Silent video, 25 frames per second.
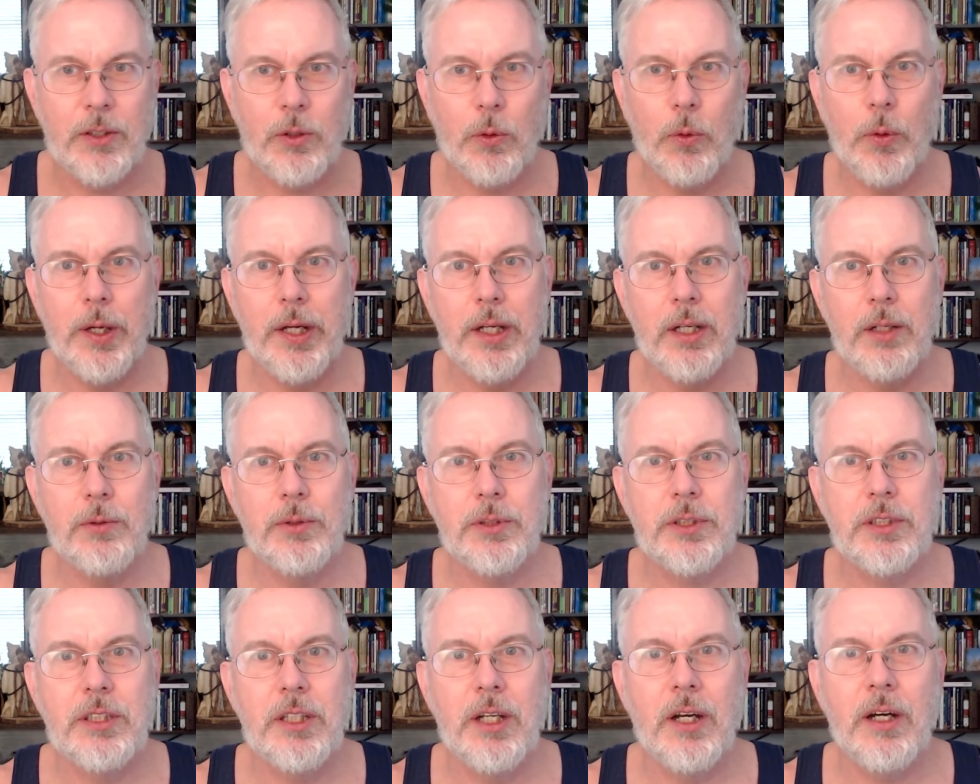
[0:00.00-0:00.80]
quail
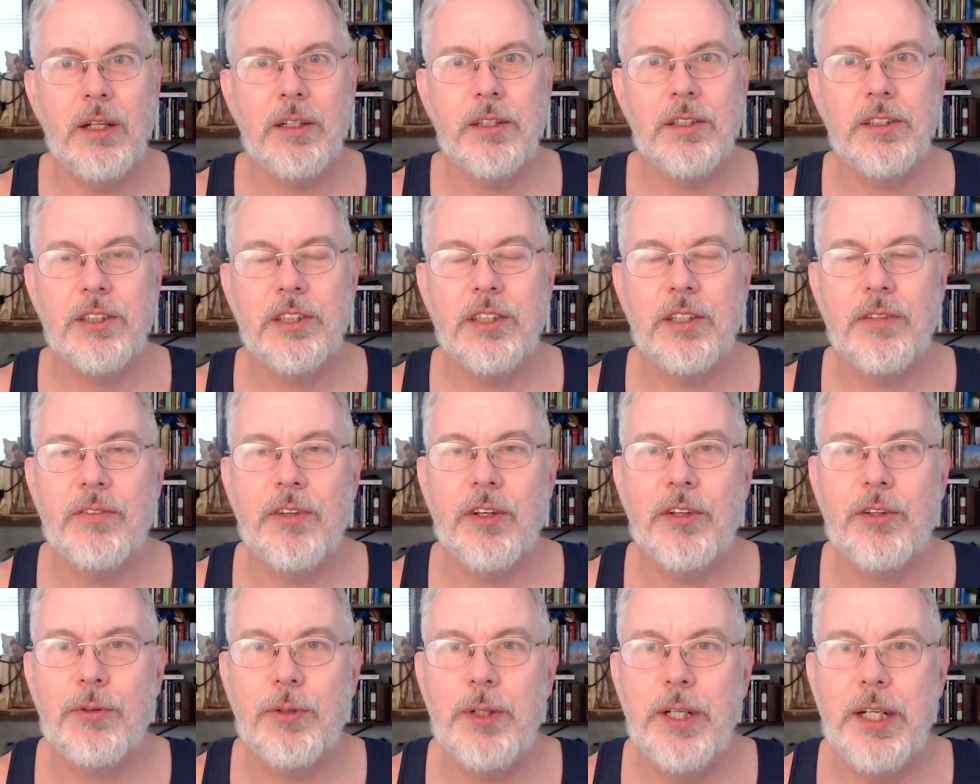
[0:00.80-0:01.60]
was the eldest of
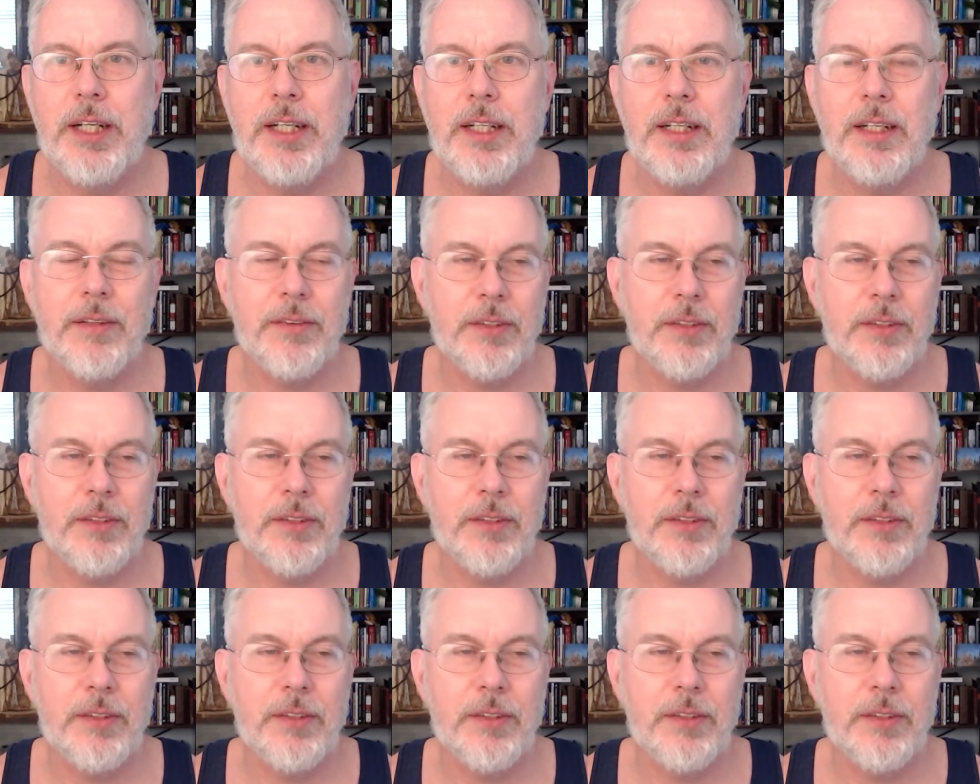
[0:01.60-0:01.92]
the three,